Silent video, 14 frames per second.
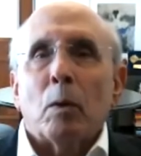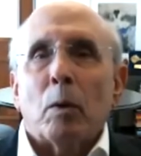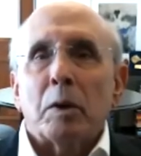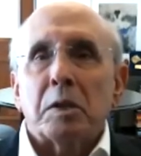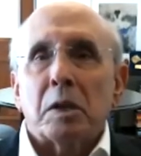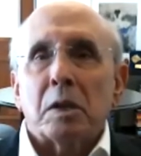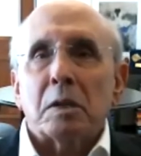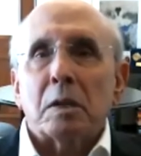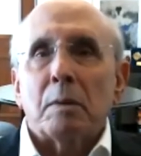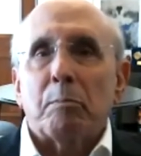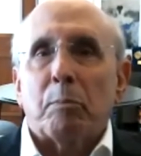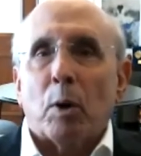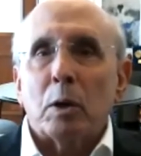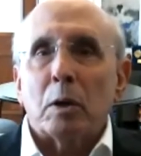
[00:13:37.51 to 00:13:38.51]
which is
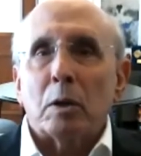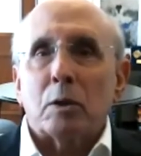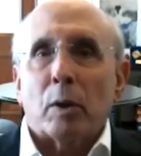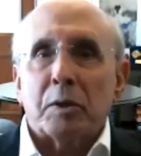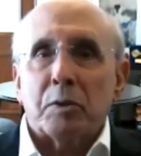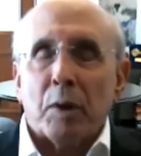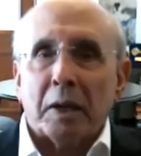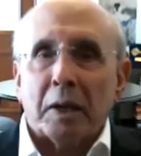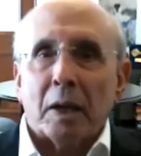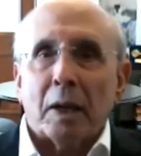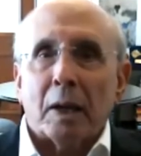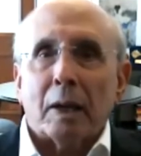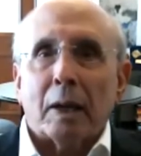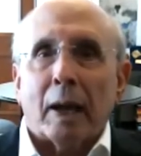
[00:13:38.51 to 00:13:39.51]
important to
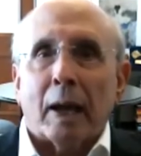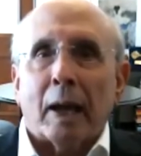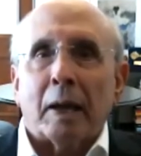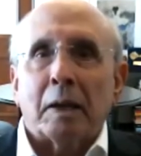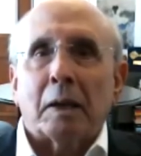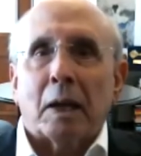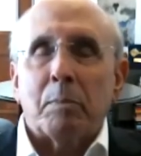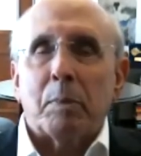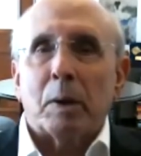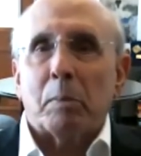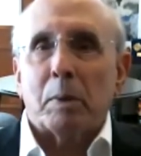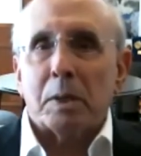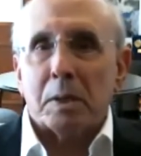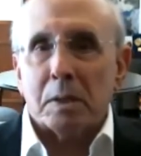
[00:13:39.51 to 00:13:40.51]
attracting and keeping
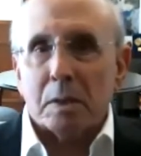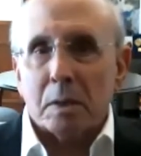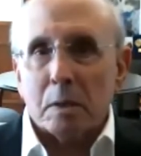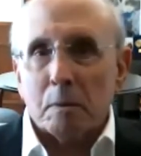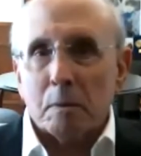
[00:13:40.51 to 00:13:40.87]
businesses.